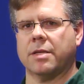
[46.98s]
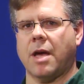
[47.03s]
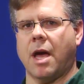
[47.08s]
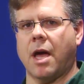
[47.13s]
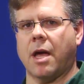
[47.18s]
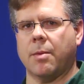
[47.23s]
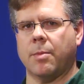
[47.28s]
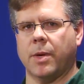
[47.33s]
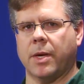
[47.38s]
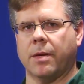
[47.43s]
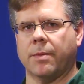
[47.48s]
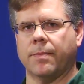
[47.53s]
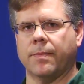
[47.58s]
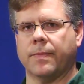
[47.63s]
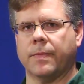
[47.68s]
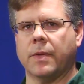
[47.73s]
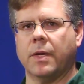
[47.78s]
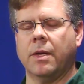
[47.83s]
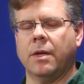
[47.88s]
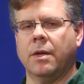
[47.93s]
timing.
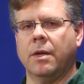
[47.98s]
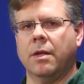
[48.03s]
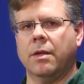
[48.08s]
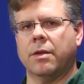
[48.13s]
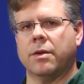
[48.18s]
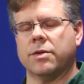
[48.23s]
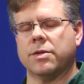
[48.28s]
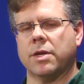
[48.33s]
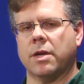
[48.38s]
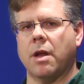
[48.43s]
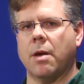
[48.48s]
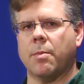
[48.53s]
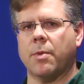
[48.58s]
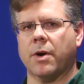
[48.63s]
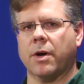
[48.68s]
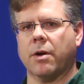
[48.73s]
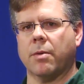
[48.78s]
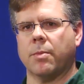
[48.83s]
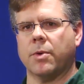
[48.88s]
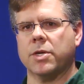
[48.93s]
There's a number
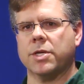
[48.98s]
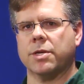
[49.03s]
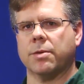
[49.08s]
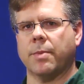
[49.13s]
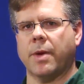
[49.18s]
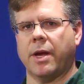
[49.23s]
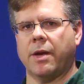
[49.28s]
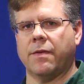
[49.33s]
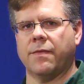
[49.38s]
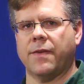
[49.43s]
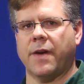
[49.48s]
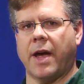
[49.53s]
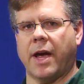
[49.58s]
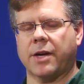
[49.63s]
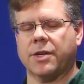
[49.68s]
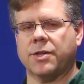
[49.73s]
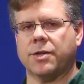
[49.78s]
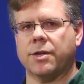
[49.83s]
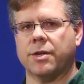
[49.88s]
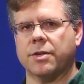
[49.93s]
of commercial
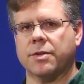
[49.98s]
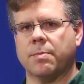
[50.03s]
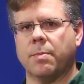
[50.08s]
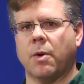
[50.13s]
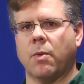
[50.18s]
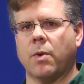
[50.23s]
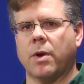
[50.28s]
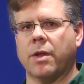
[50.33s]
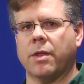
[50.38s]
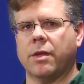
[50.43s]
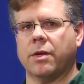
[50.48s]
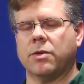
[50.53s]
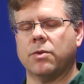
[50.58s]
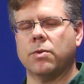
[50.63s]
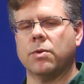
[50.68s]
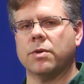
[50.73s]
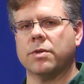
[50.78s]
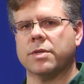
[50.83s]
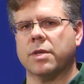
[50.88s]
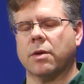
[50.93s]
manufacturers, but one of the
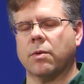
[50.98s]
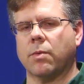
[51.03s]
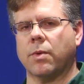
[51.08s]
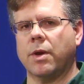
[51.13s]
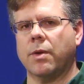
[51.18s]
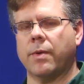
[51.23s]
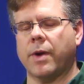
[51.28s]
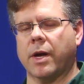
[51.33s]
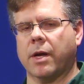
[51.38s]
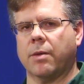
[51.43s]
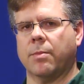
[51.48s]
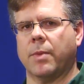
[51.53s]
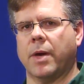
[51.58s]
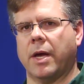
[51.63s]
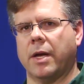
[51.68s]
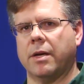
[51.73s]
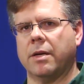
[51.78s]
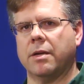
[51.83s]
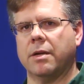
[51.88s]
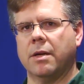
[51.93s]
tools that we
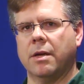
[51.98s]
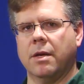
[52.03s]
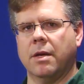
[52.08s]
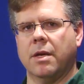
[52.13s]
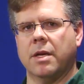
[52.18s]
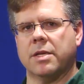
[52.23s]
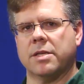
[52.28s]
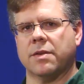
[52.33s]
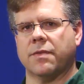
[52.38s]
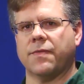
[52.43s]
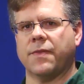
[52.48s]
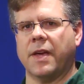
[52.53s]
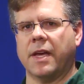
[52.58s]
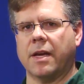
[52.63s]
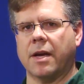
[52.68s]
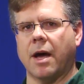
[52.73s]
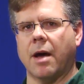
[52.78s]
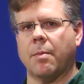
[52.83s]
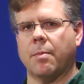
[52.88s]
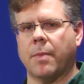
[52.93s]
recommend is a
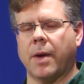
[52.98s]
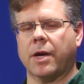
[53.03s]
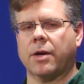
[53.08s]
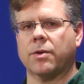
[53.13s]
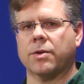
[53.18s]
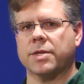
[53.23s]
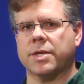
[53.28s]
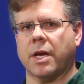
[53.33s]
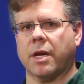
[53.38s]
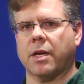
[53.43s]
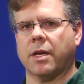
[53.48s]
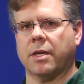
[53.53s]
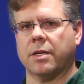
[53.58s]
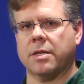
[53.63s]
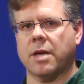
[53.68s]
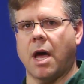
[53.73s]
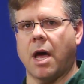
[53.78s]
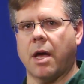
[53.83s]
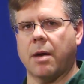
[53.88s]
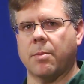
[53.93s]
Fakopp microsecond
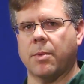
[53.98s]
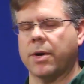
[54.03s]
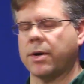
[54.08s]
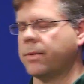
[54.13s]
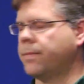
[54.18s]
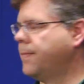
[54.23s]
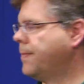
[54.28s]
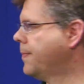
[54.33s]
timer.